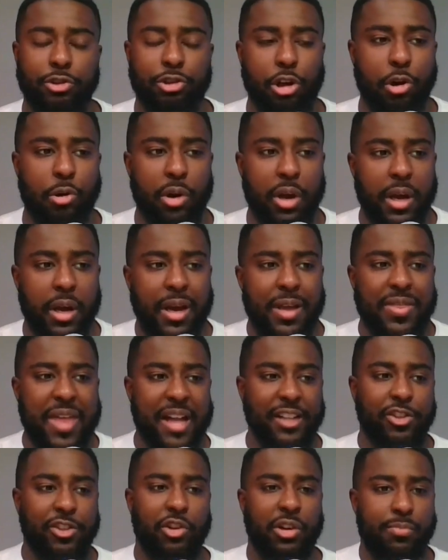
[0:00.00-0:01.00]
So
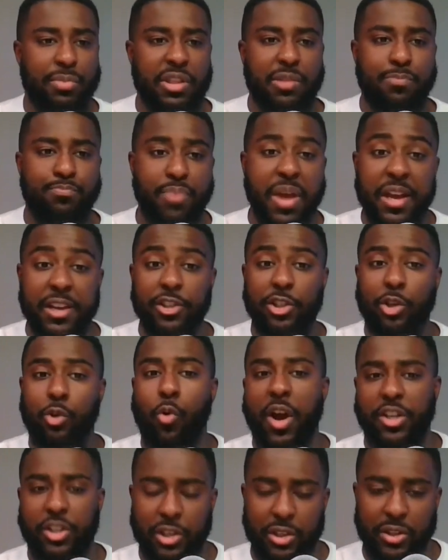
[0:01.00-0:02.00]
that's going to be the biggest
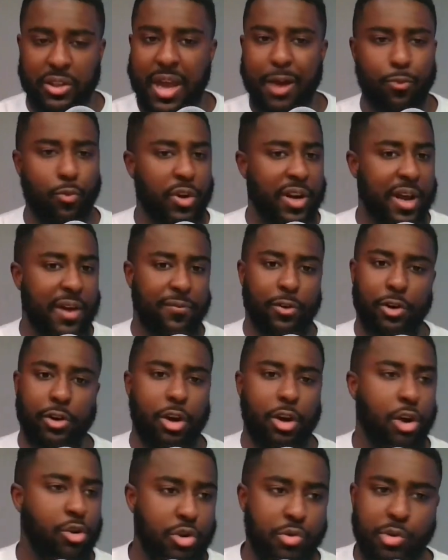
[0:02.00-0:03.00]
question, that whatever
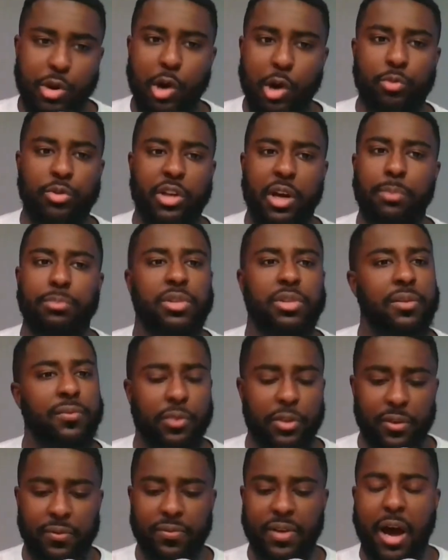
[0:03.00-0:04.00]
new coach comes in
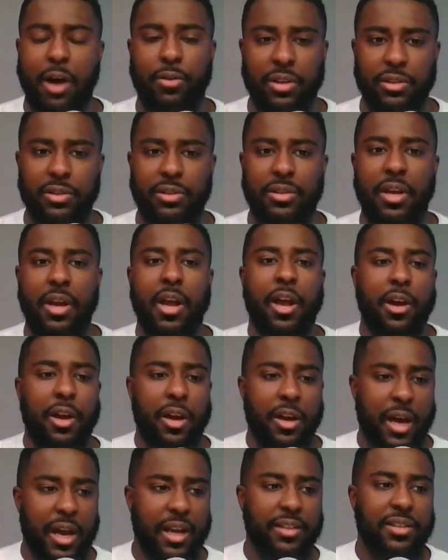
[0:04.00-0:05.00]
for the Falcons,
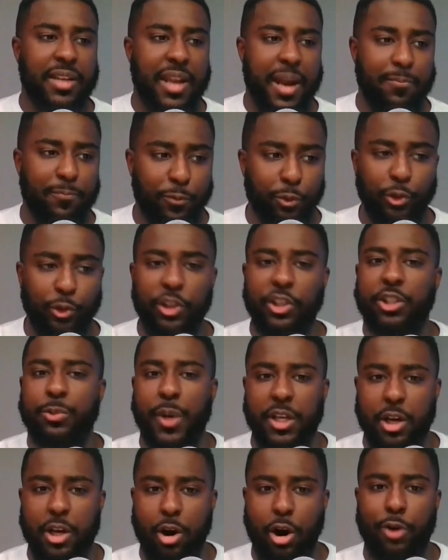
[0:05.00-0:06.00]
like I said, I'm fully
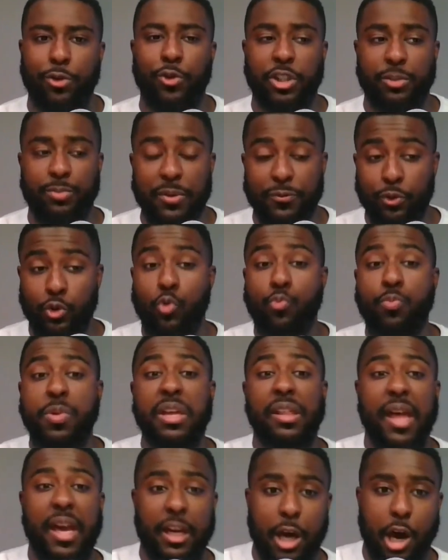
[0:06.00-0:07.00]
expecting Arthur Smith to
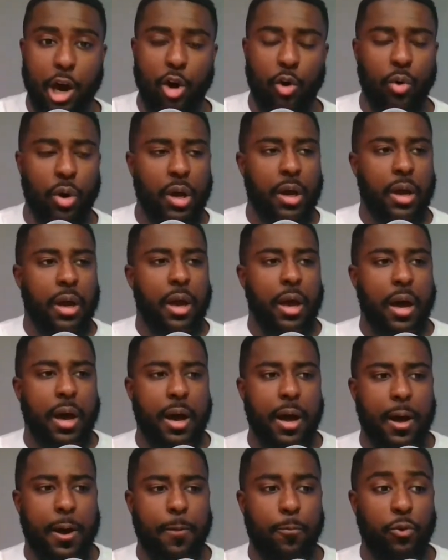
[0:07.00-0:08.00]
be let go,
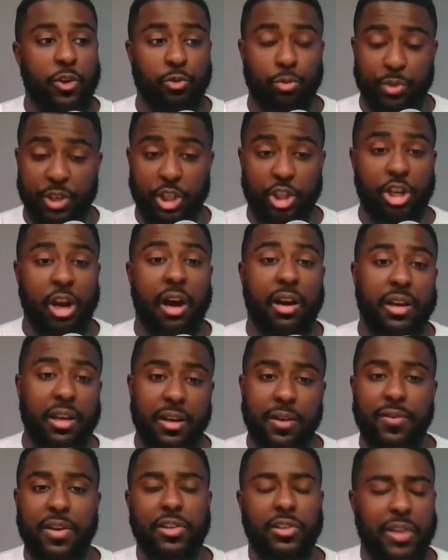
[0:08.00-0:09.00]
which would be
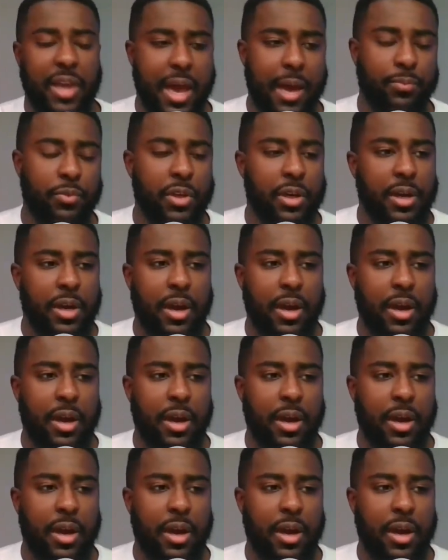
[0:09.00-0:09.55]
shocking if he is kept.